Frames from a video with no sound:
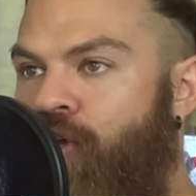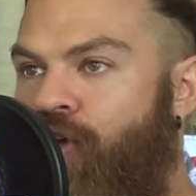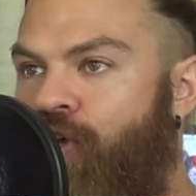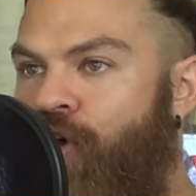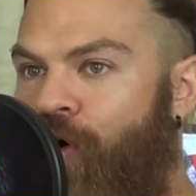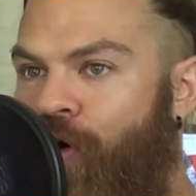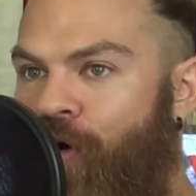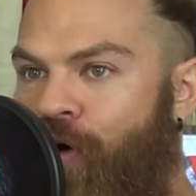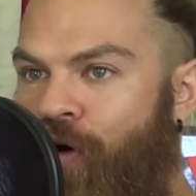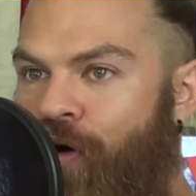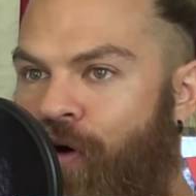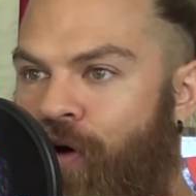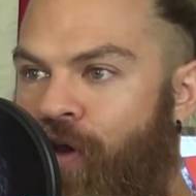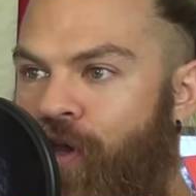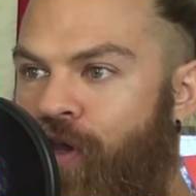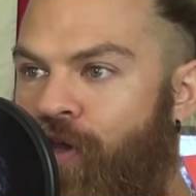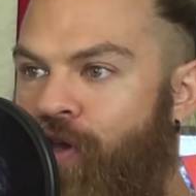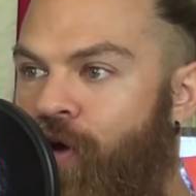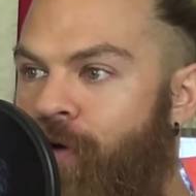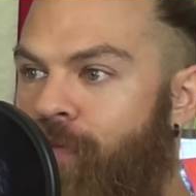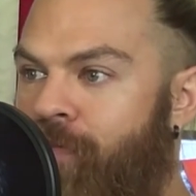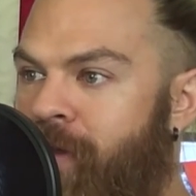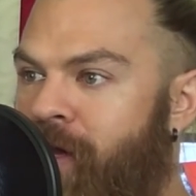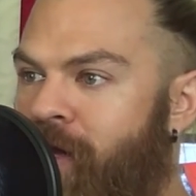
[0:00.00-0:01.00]
your
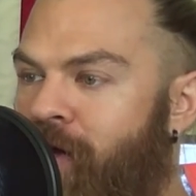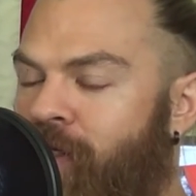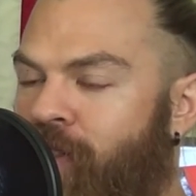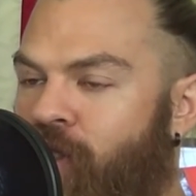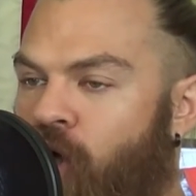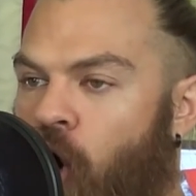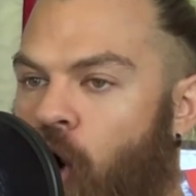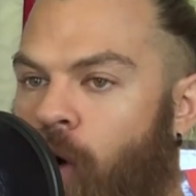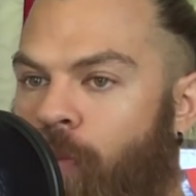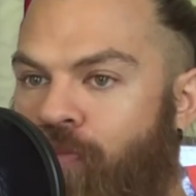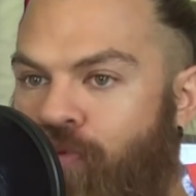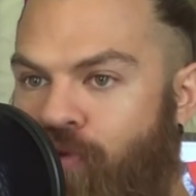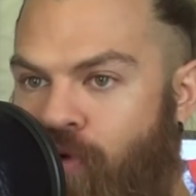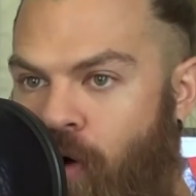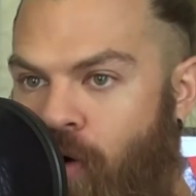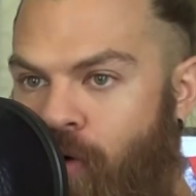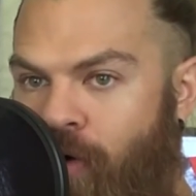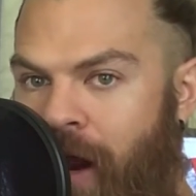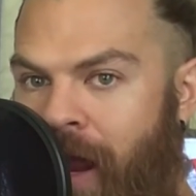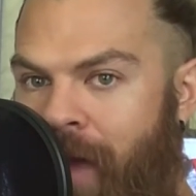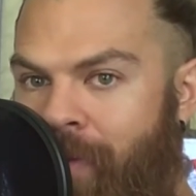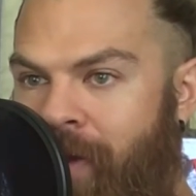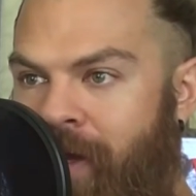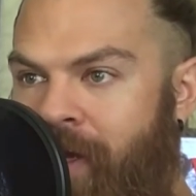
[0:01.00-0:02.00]
meals, your whole
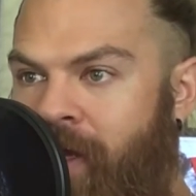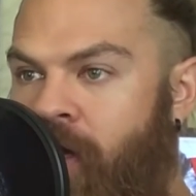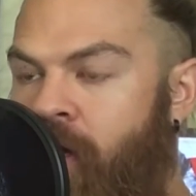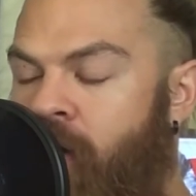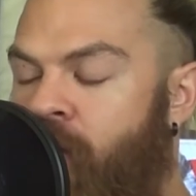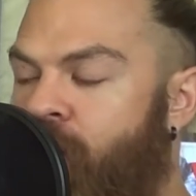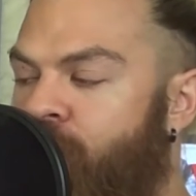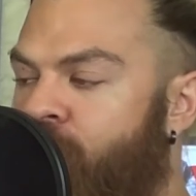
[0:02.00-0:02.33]
programming,